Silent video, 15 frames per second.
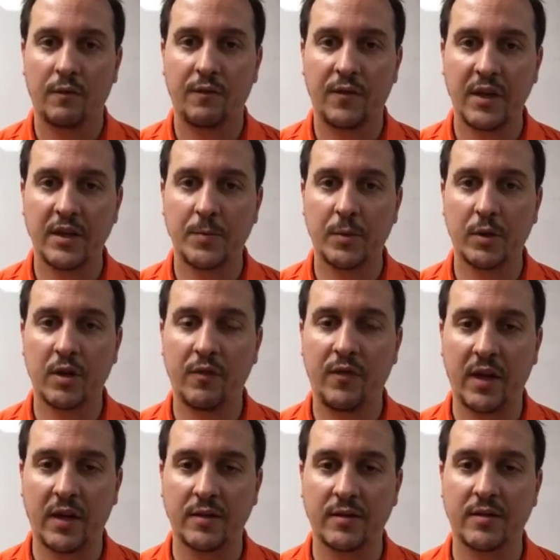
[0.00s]
Facebook
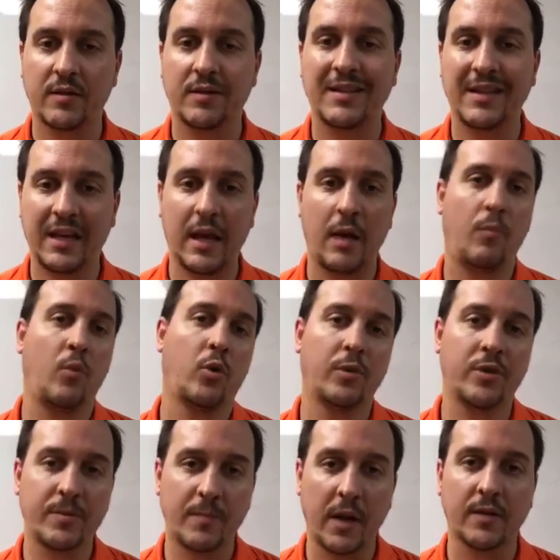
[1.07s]
events to get more
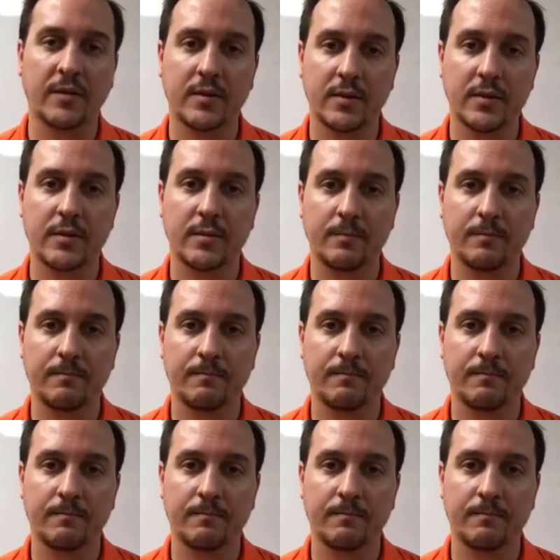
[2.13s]
responses.